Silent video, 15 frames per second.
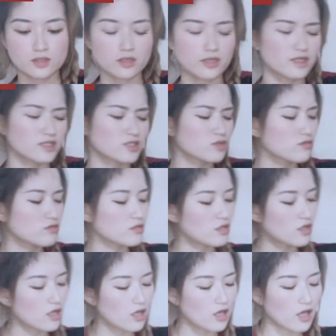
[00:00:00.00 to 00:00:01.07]
Okay, so
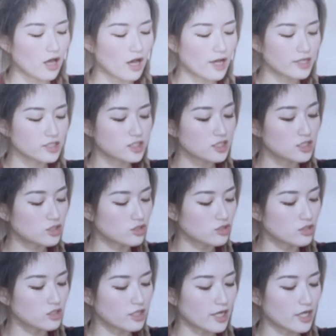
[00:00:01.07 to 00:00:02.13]
I actually
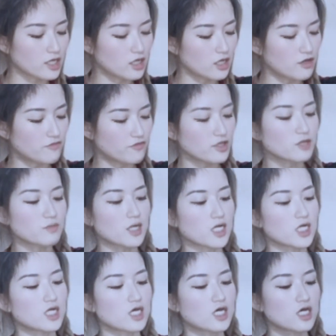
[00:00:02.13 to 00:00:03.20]
don't like live with my
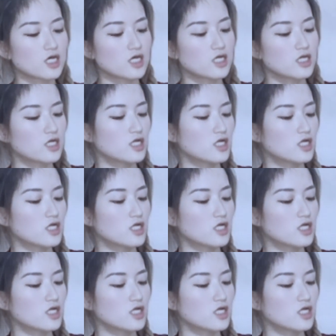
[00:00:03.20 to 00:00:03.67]
dad